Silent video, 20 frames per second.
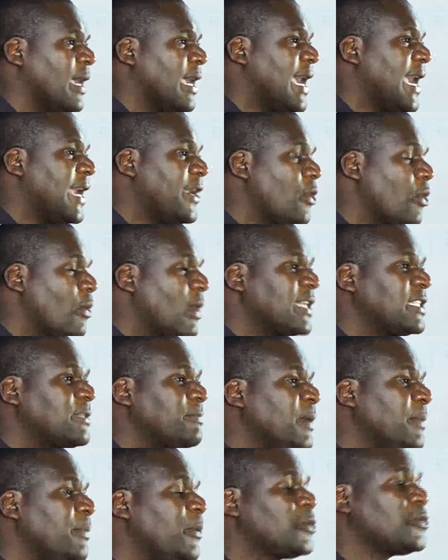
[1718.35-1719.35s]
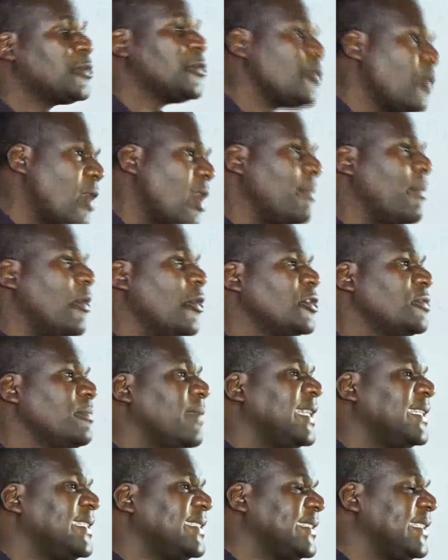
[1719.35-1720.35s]
I don't want people to know about
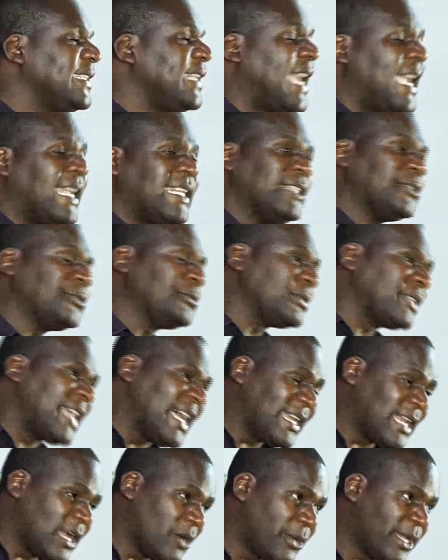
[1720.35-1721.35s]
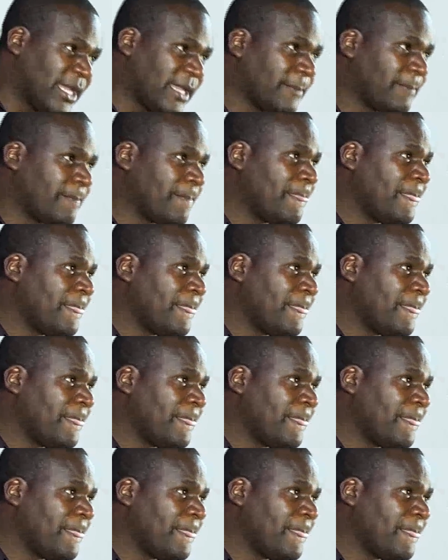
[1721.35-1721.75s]
my sin. I need to run away.